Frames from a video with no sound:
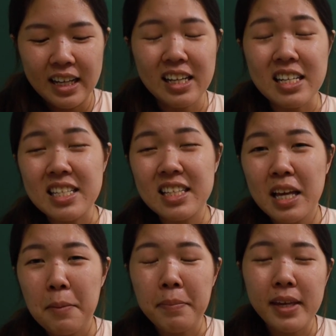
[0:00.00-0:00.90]
His
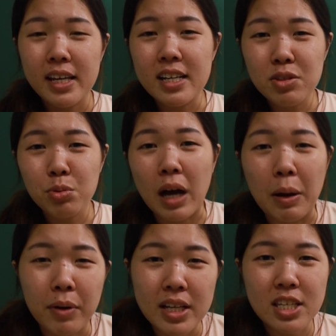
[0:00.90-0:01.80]
peers who
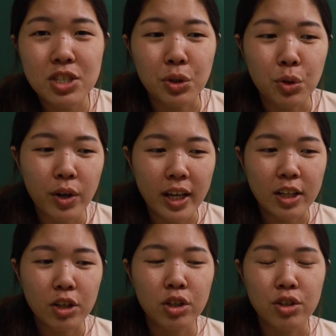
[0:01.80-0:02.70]
are 1 year old and
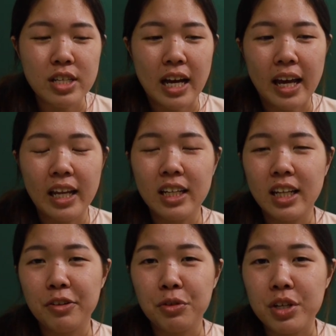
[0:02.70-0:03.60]
the clothes that are handed
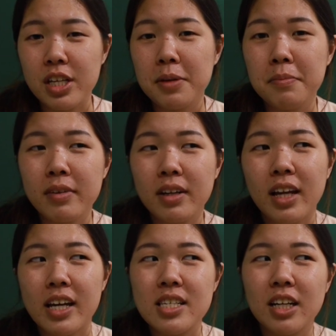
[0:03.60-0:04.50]
down to him,
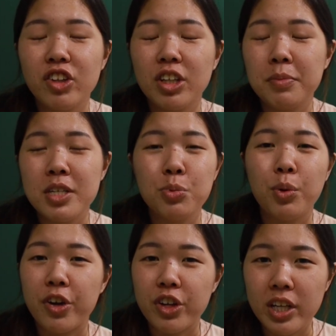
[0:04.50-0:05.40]
like some of them he's
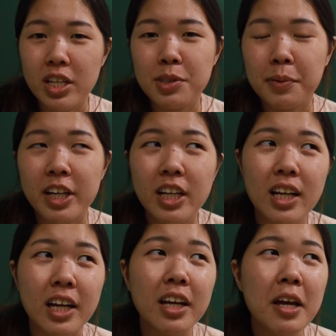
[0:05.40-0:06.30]
wearing
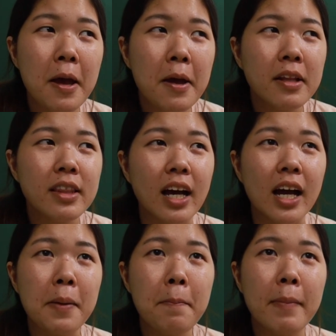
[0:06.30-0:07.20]
like
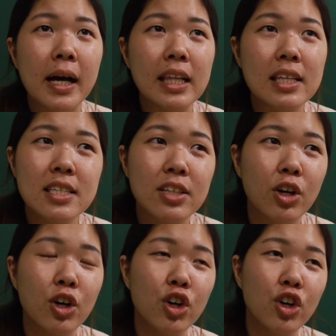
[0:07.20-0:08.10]
9 months
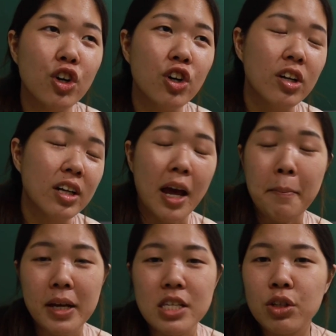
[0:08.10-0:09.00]

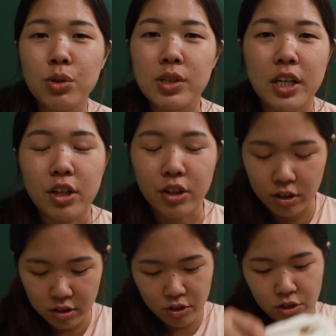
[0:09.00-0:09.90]
clothes and
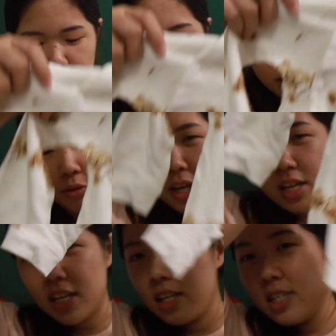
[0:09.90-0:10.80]
all. So I had to
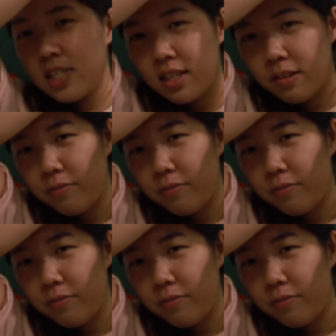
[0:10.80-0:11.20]
get this.